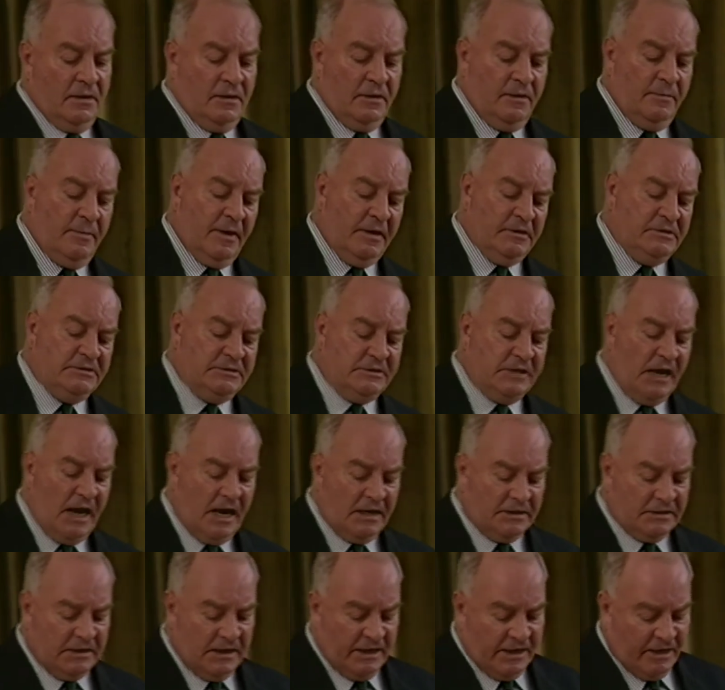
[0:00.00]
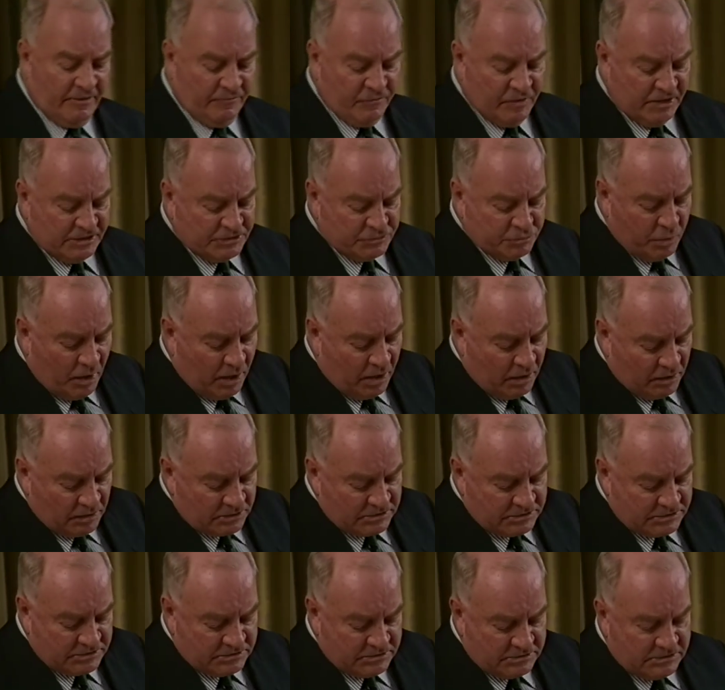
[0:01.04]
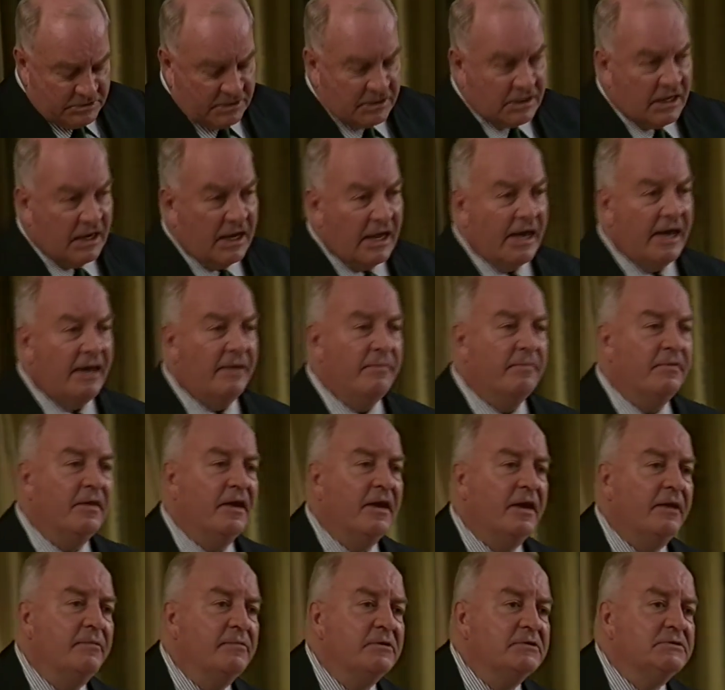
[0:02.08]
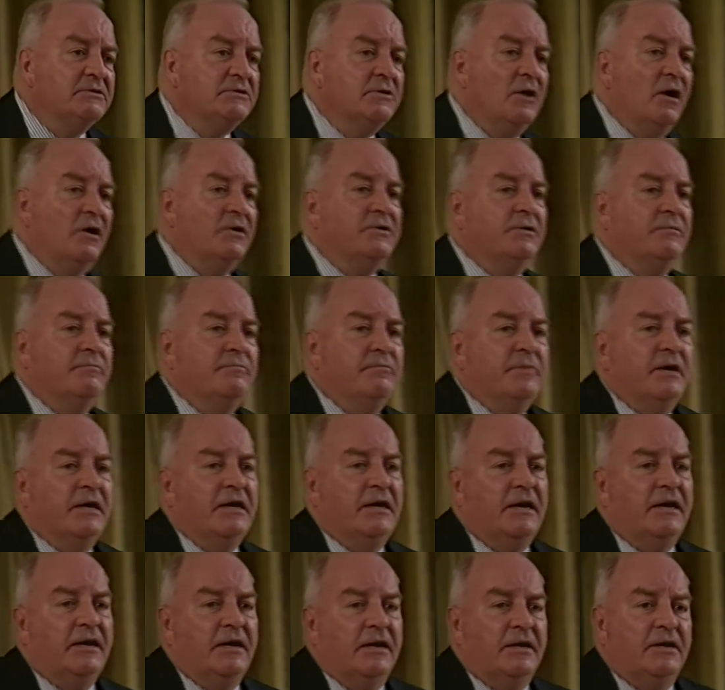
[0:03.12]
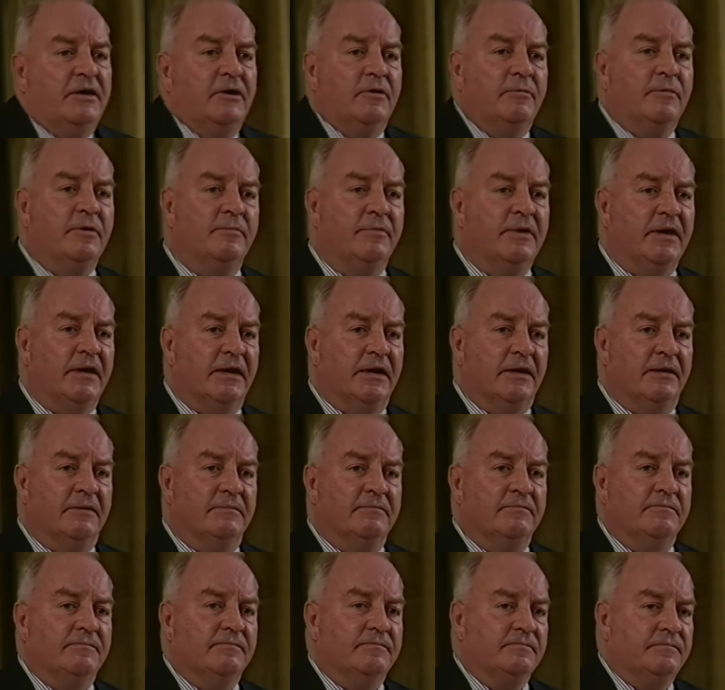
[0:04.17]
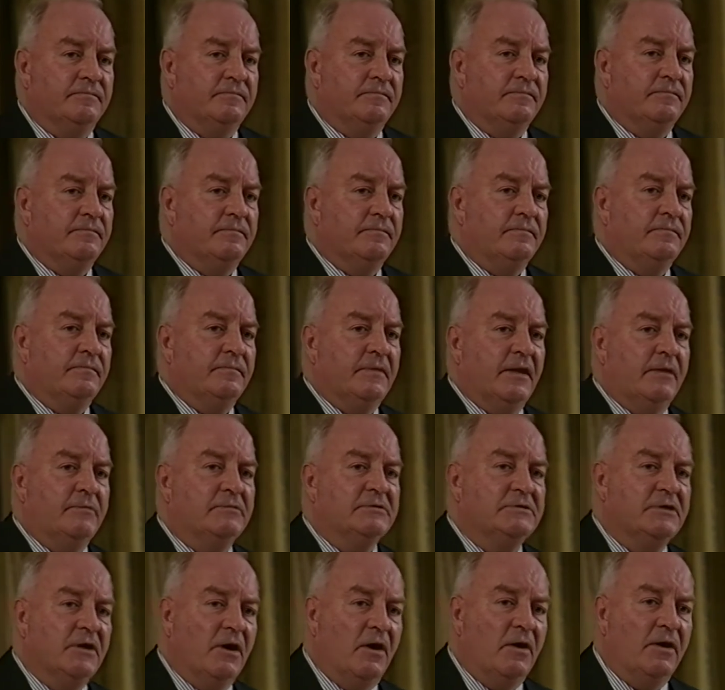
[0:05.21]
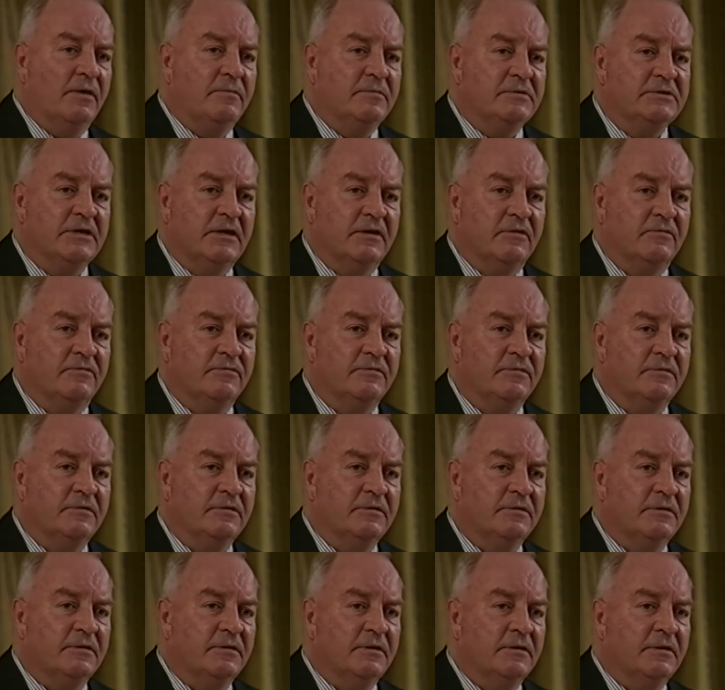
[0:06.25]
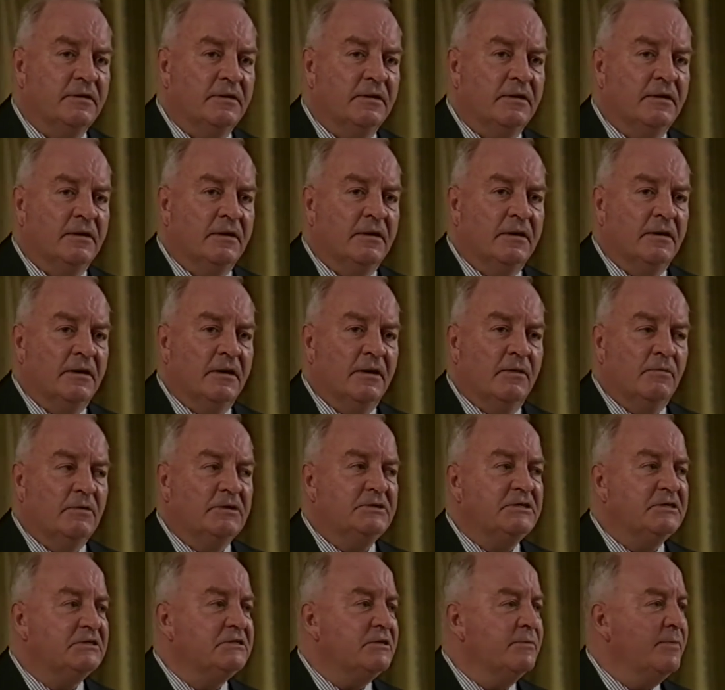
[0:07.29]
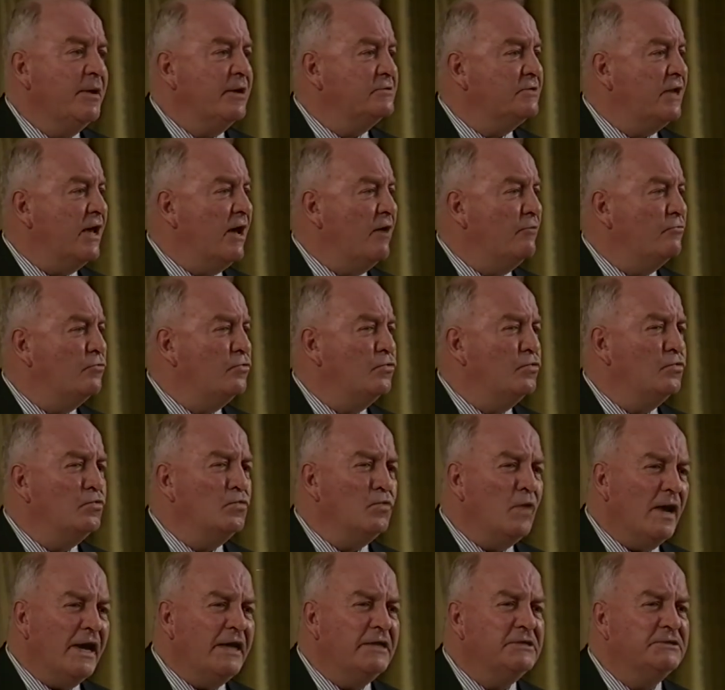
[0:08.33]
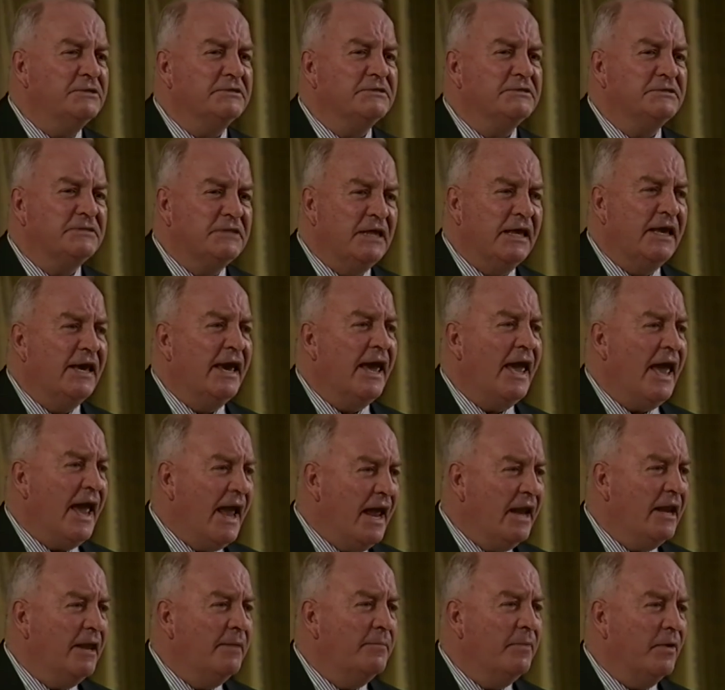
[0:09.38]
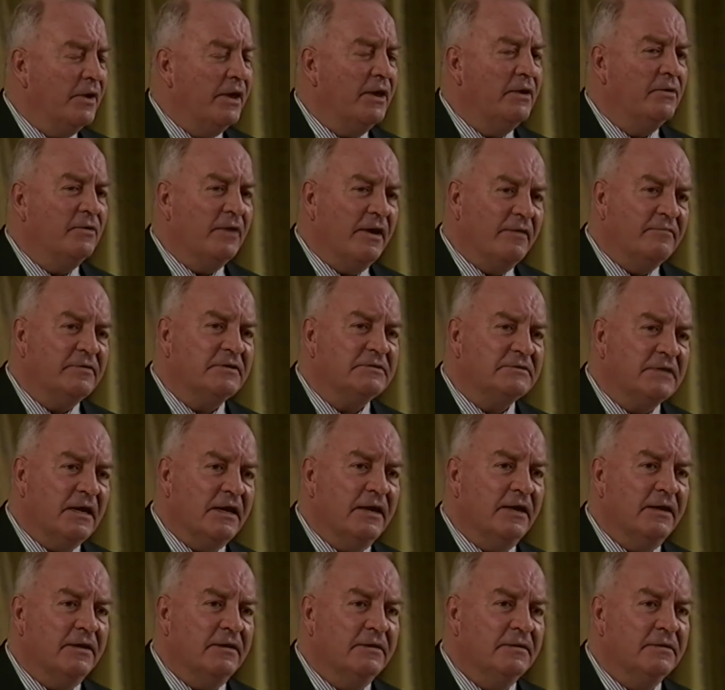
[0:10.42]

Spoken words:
The most startling of which was the claim that he was not merely a human being. He was God himself. Which is the most outrageous thing anybody could ever say.